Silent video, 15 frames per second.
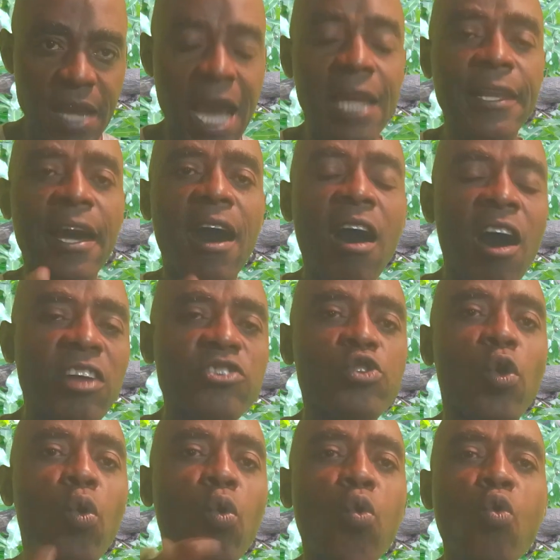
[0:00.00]
And
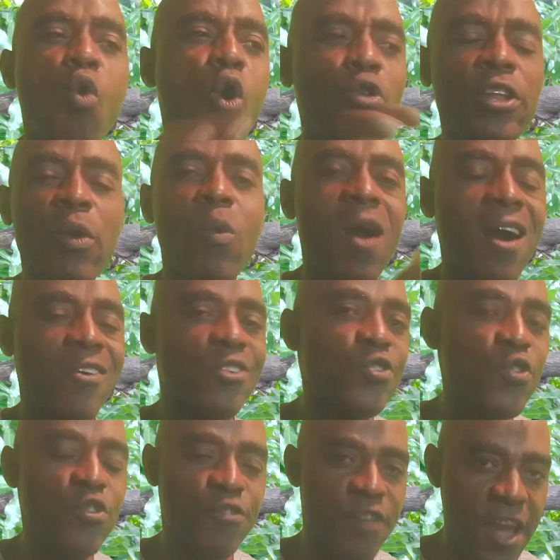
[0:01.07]
also who out there want to
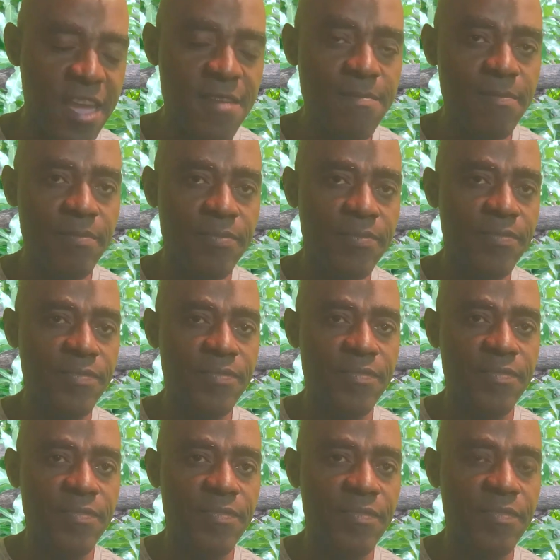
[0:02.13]
do crime,
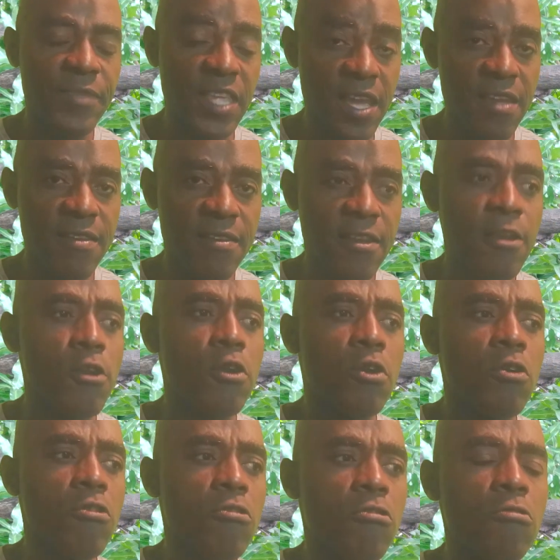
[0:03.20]
yeah,
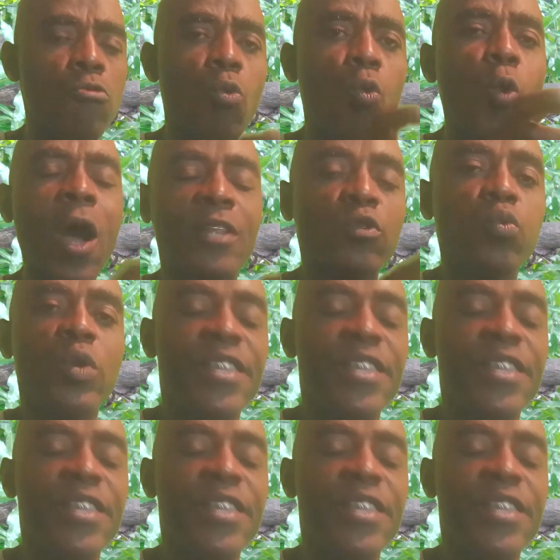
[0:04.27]
what